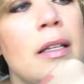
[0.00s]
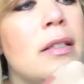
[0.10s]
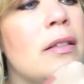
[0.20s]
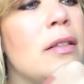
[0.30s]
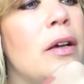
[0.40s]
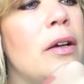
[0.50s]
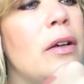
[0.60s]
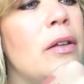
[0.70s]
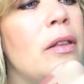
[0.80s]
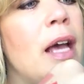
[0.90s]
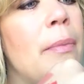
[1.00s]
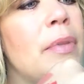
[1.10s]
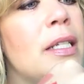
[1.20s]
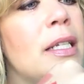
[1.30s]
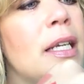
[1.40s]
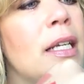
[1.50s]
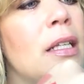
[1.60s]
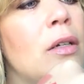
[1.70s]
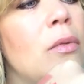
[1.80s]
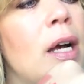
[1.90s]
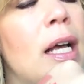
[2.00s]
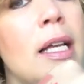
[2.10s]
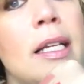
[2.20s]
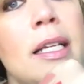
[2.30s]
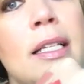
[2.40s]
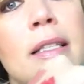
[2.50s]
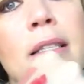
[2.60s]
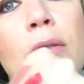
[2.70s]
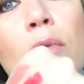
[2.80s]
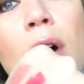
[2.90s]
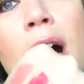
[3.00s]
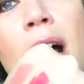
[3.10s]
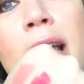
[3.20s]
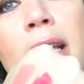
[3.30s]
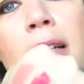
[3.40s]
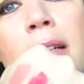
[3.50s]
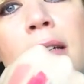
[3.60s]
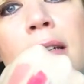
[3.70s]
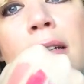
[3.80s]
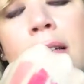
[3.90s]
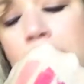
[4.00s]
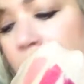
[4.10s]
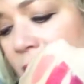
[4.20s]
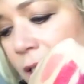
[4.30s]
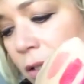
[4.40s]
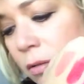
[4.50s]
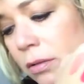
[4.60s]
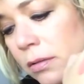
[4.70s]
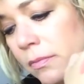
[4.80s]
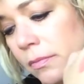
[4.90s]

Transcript: So that particular one is the wine metal.